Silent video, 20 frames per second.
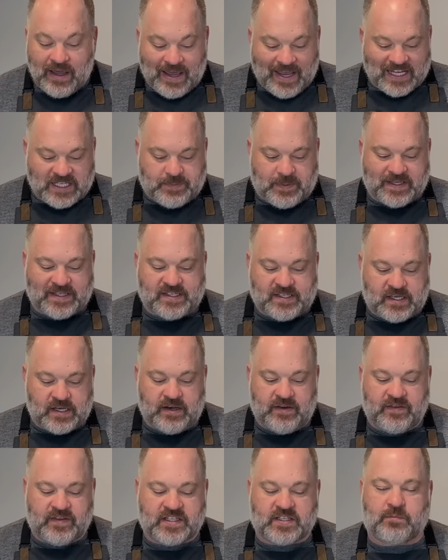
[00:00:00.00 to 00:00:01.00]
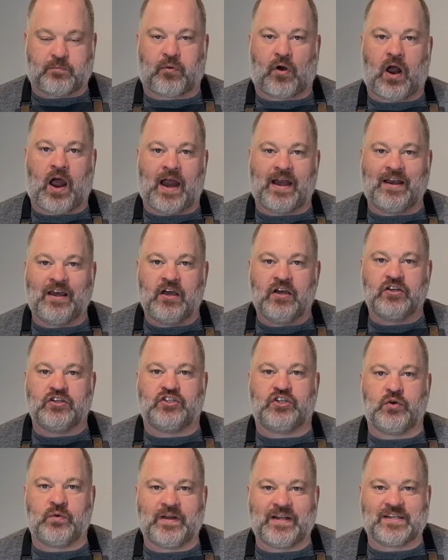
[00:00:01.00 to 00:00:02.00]
It's been sitting in this brine,
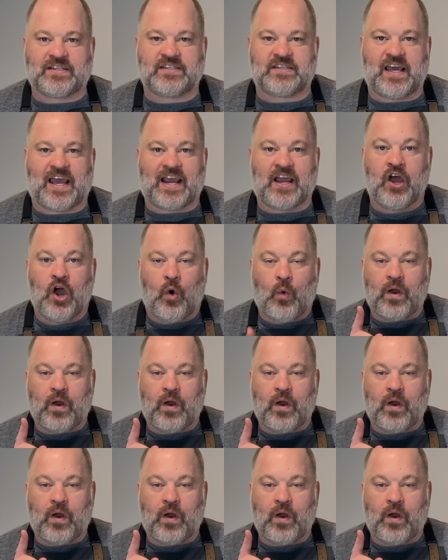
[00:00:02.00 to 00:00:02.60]
doing its thing.